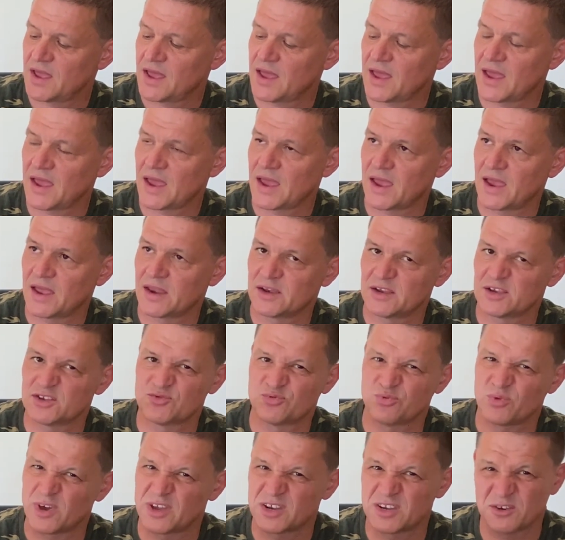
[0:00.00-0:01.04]
and it's
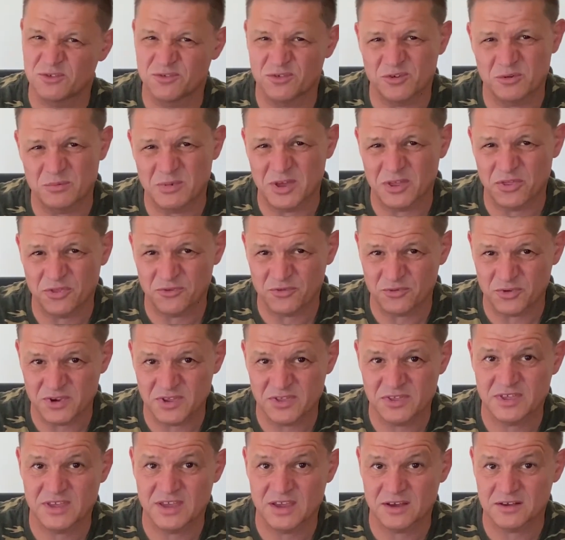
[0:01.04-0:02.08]
rated for about
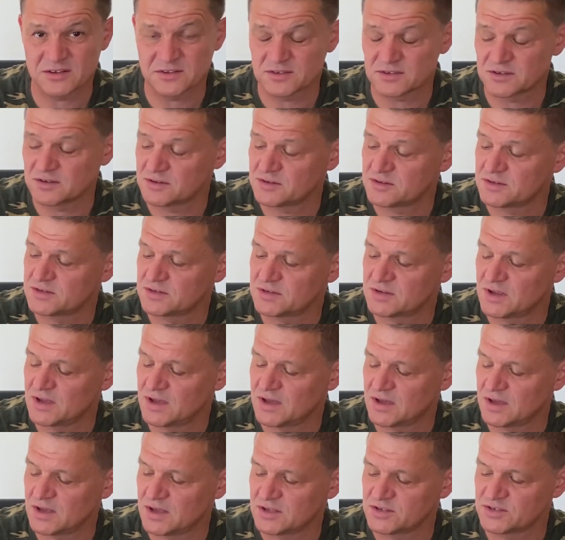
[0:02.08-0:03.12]
3,000
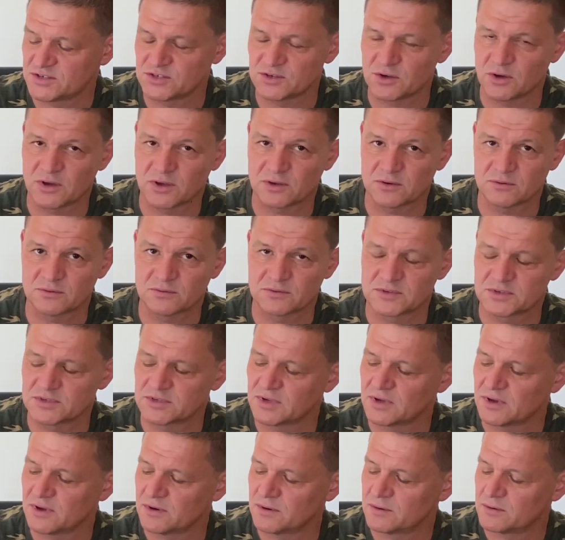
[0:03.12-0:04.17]
cycles.
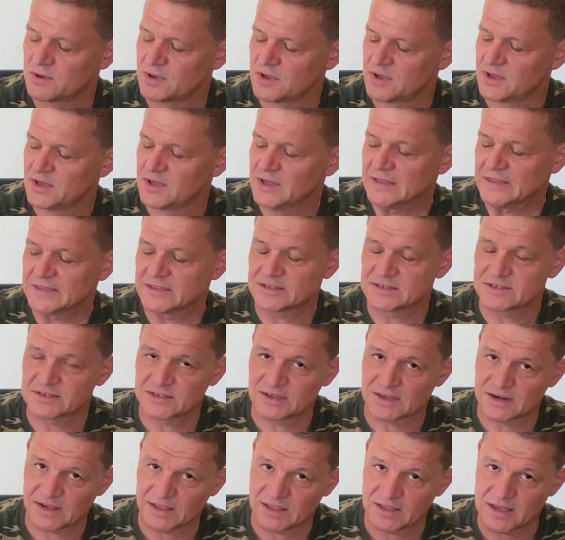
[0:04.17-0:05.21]
So this is
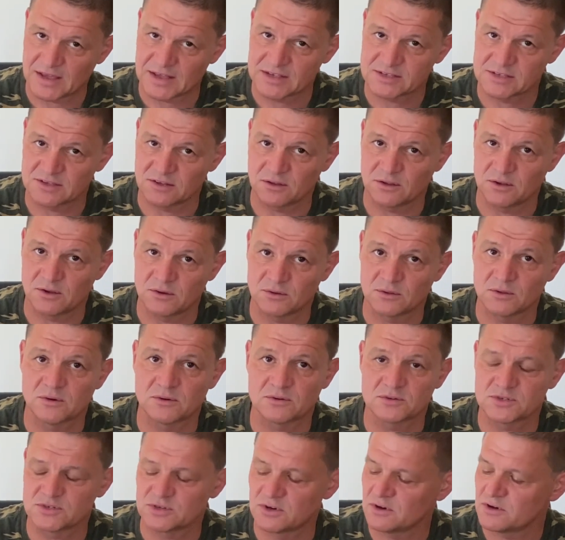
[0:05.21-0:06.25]
going to last a long
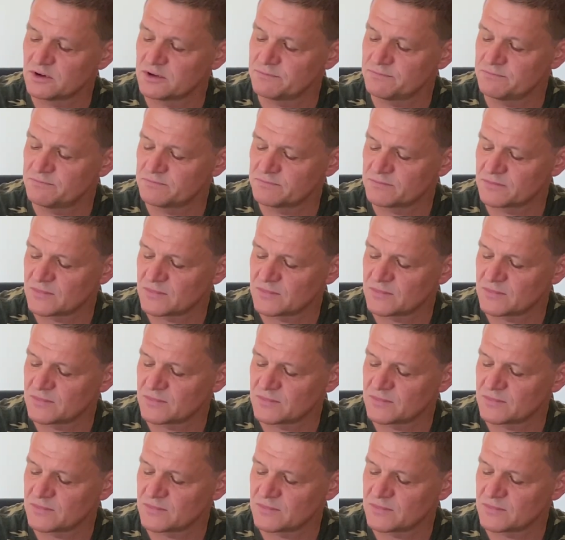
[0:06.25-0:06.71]
time.